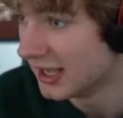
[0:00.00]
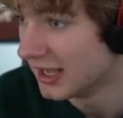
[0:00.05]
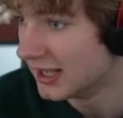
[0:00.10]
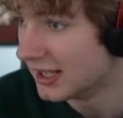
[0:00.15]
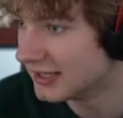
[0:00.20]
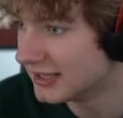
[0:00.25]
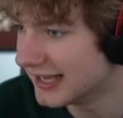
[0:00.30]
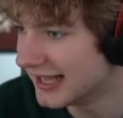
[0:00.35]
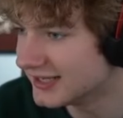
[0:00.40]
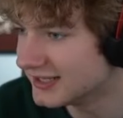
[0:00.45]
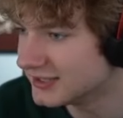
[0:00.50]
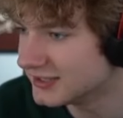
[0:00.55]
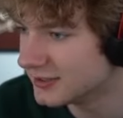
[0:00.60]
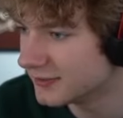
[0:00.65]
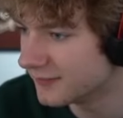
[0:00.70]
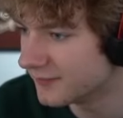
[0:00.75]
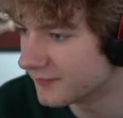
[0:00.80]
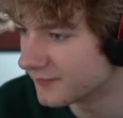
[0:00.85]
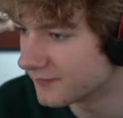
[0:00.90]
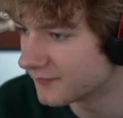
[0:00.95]
I'm going
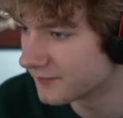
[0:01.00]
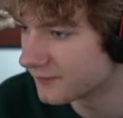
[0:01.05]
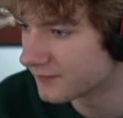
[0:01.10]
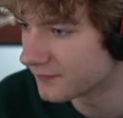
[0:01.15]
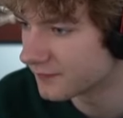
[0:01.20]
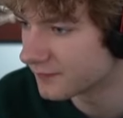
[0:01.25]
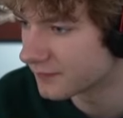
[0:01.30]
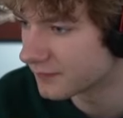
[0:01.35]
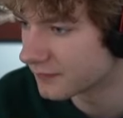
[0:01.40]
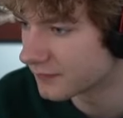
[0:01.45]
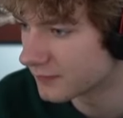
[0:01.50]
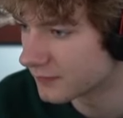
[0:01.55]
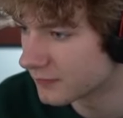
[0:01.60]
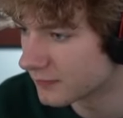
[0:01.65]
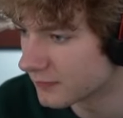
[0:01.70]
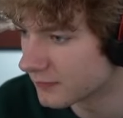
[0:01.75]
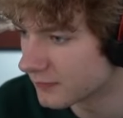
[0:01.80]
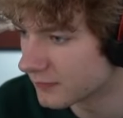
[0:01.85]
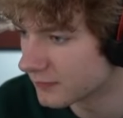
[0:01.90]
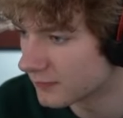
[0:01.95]
to name my child
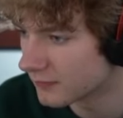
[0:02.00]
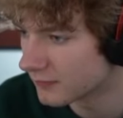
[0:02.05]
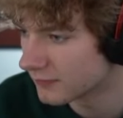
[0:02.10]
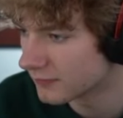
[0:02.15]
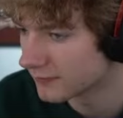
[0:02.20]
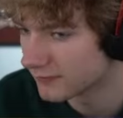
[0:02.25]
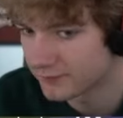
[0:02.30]
Clarisha.